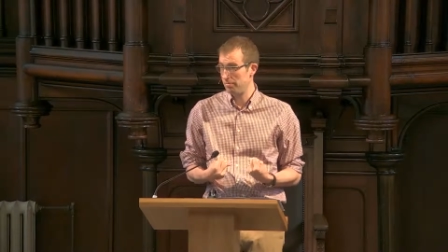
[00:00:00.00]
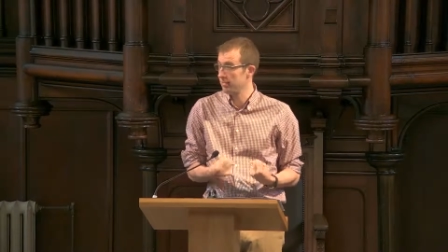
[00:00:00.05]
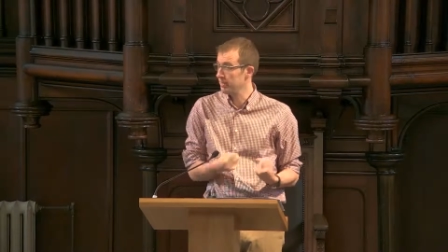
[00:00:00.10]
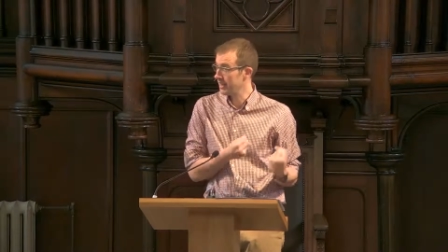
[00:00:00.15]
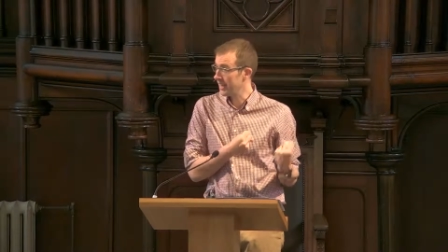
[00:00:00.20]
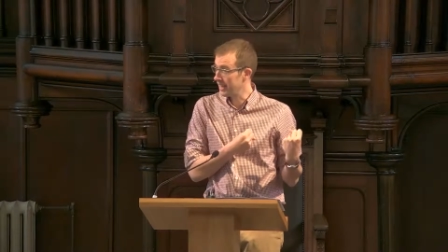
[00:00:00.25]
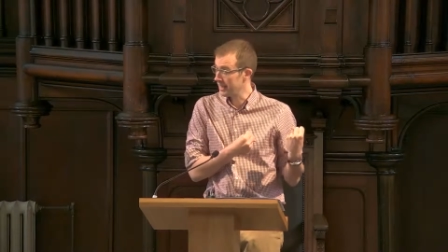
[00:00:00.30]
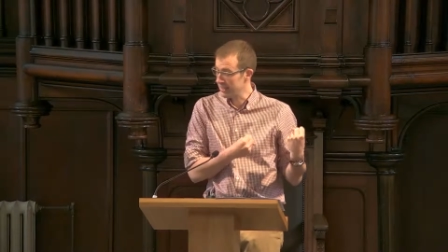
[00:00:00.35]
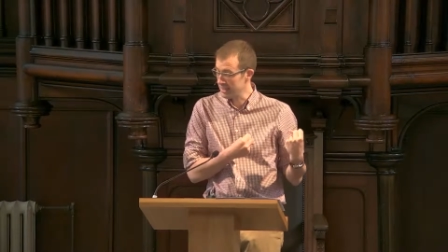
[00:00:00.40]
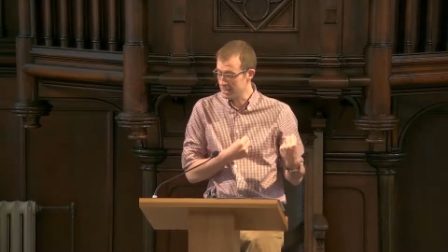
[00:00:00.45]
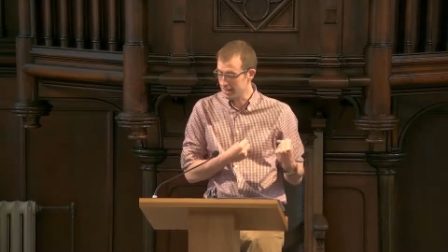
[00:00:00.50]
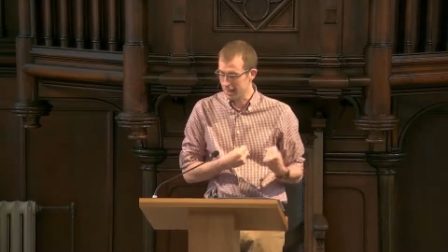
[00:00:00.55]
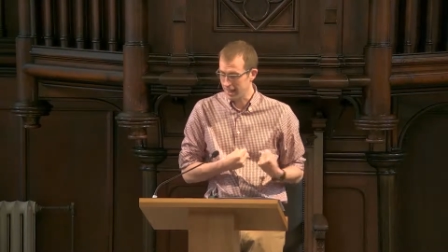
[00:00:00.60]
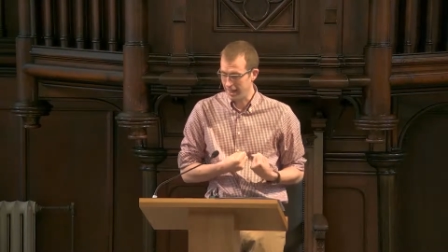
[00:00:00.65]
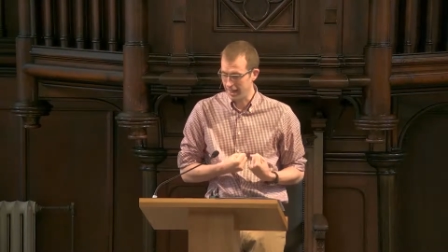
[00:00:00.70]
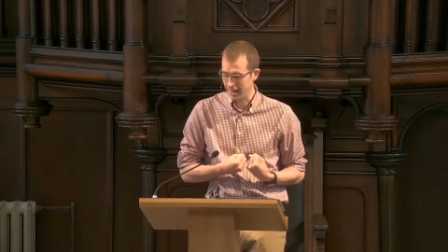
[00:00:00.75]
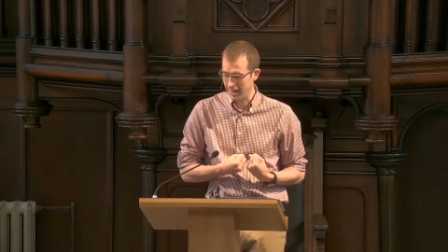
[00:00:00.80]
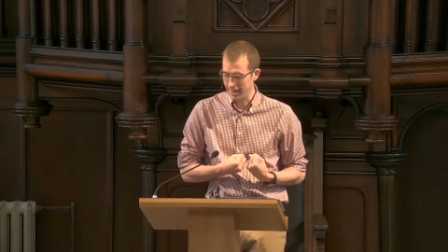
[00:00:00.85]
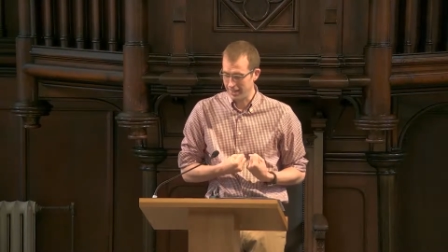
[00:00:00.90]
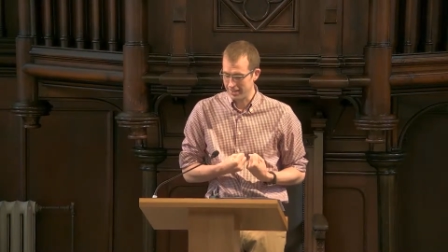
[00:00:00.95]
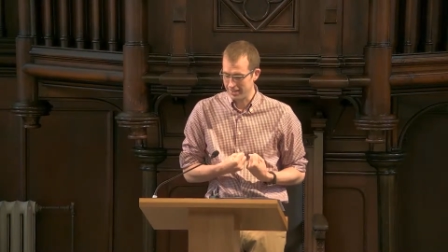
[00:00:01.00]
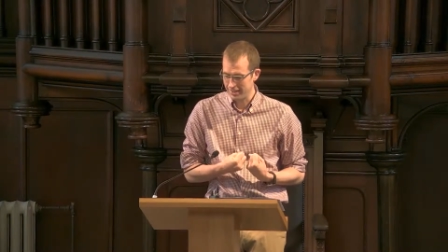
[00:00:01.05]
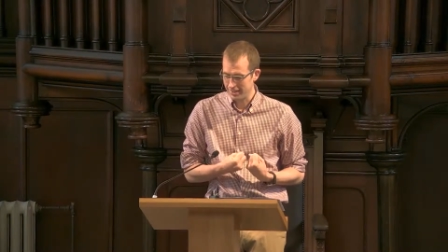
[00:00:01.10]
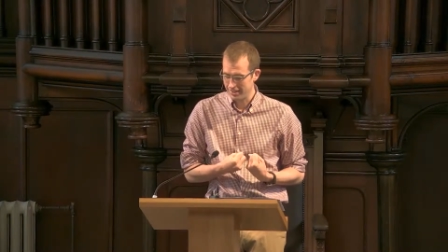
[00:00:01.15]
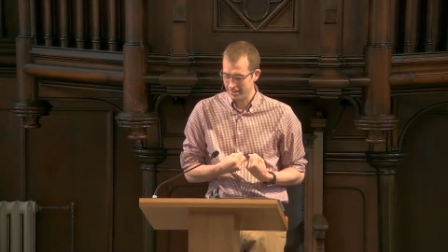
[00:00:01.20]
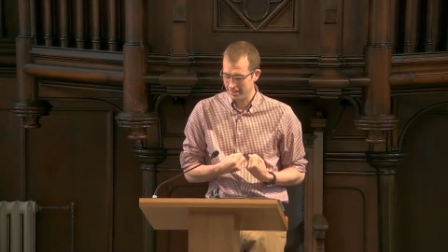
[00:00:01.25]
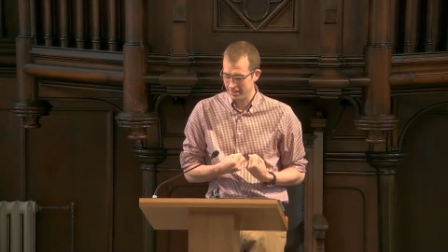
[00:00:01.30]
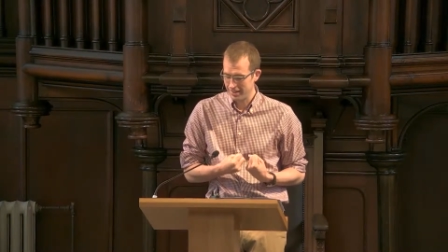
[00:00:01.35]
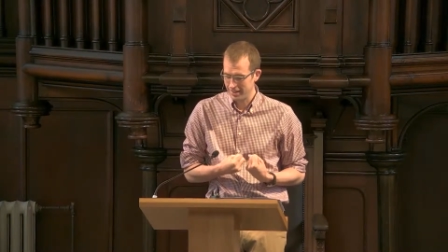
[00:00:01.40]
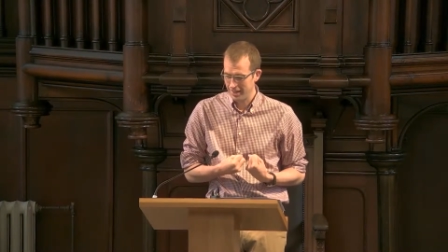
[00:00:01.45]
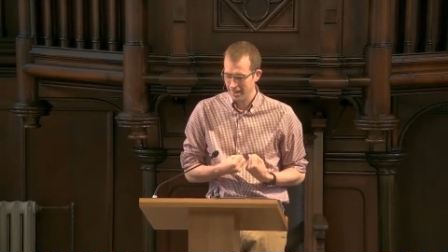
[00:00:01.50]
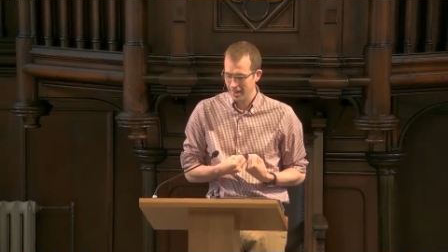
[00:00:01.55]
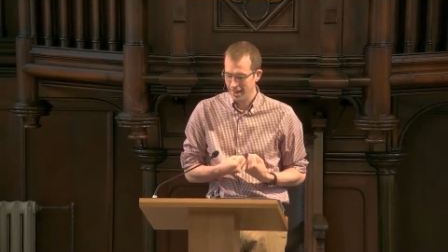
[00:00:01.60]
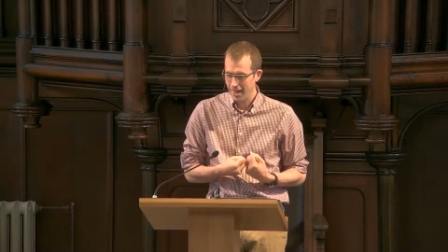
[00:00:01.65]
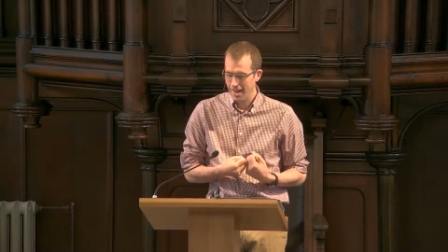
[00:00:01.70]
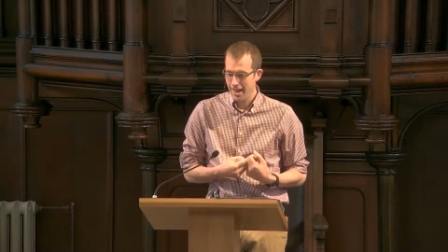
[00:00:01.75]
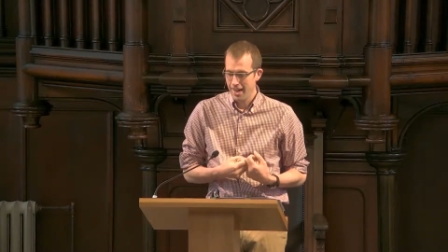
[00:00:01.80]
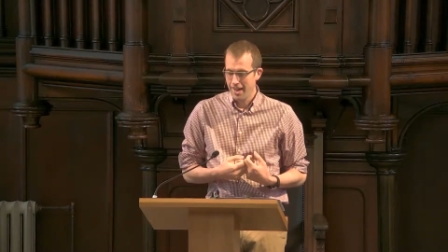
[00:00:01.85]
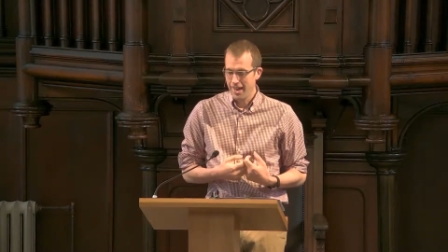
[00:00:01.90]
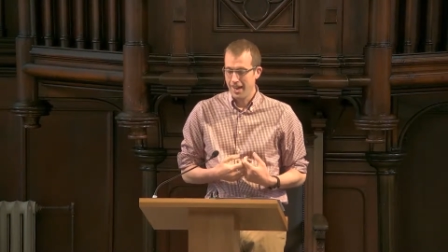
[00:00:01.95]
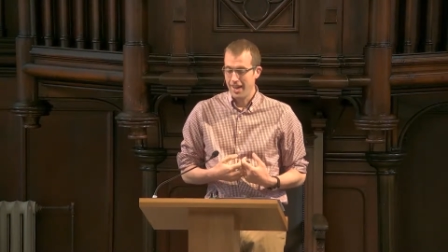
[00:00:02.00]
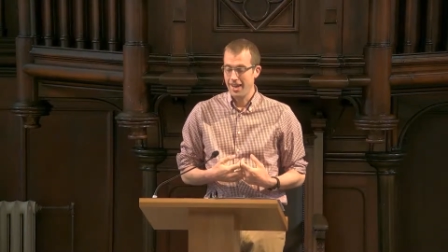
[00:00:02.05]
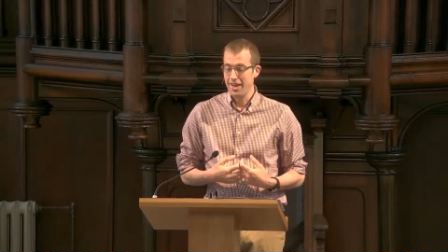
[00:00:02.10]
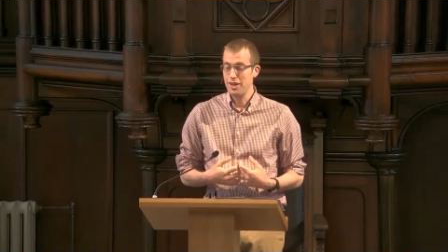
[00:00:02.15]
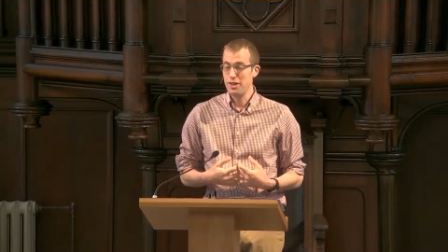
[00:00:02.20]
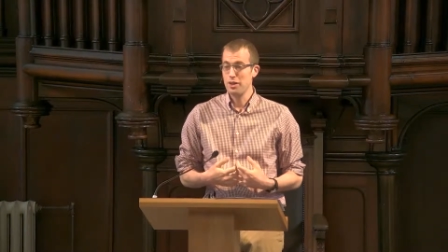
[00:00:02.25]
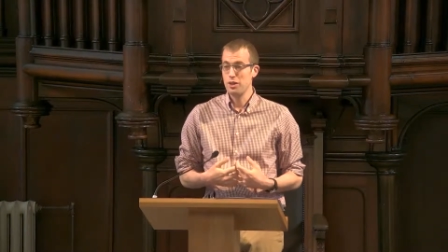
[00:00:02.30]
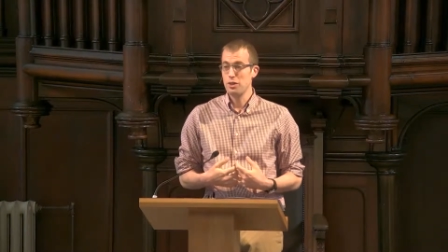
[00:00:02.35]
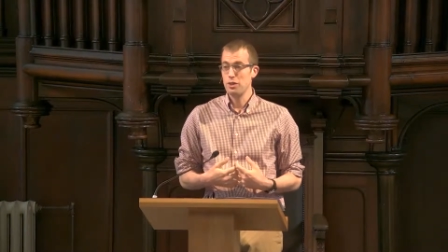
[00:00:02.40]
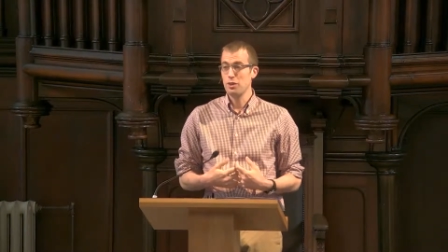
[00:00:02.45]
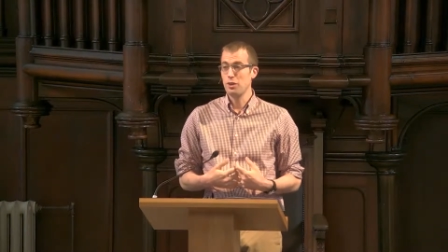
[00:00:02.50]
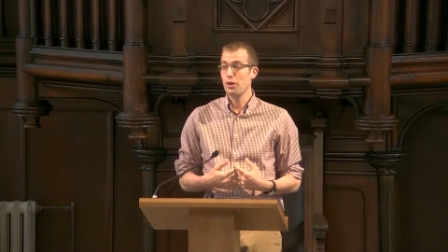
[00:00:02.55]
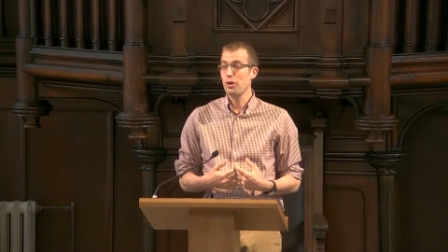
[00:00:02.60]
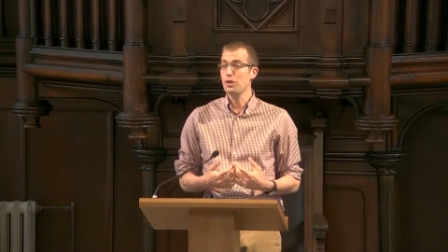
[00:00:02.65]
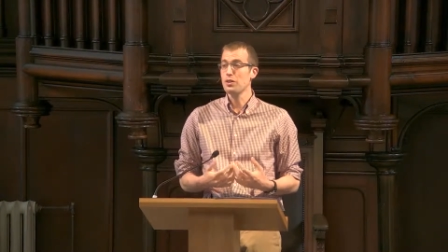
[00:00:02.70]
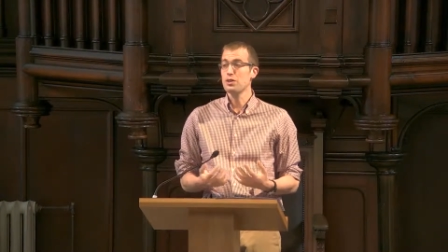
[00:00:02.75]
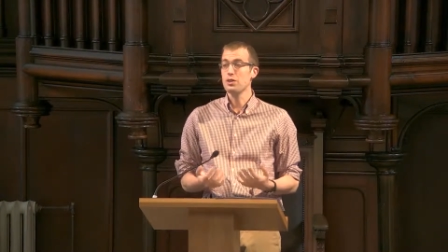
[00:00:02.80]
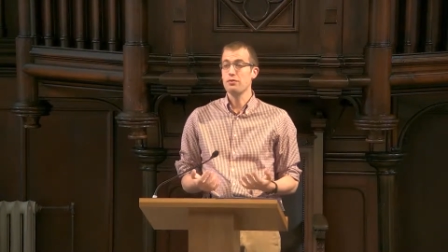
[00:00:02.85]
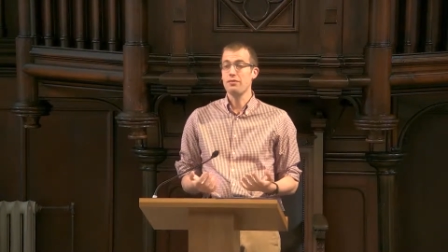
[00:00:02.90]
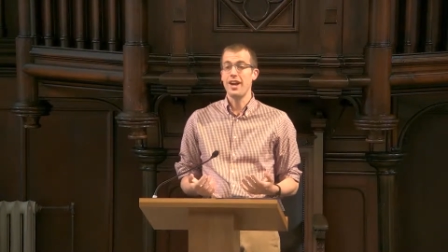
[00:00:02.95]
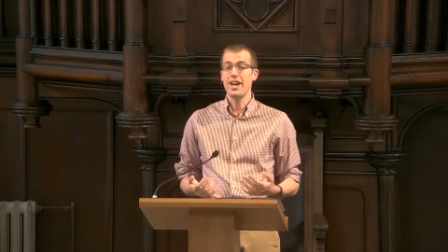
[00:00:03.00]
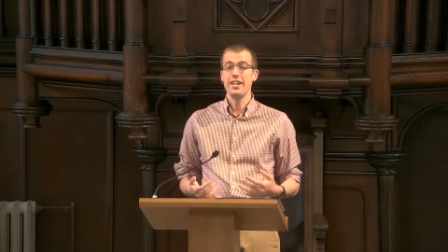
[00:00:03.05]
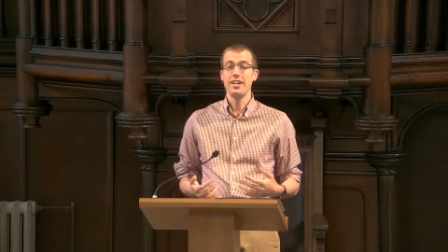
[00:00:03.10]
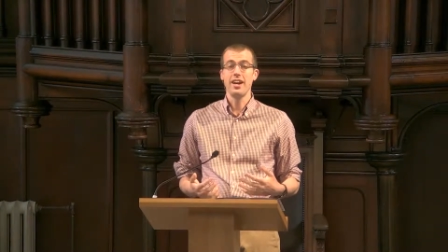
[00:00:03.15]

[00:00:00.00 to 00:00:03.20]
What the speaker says: like this guy had. And you'll also find